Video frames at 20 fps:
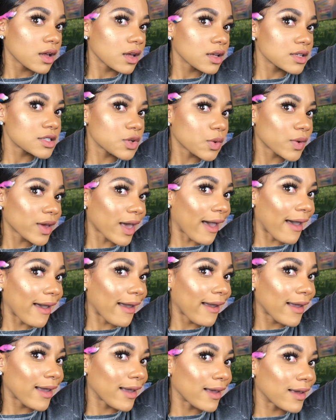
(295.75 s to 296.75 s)
It's
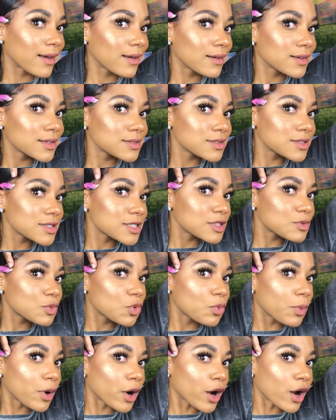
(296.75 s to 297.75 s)
okay, just
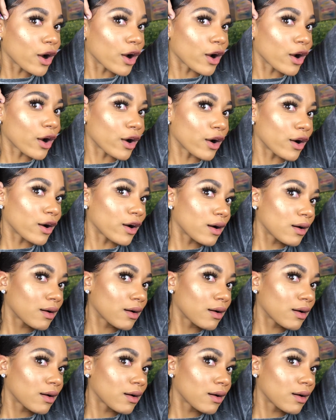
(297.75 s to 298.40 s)
swoop her.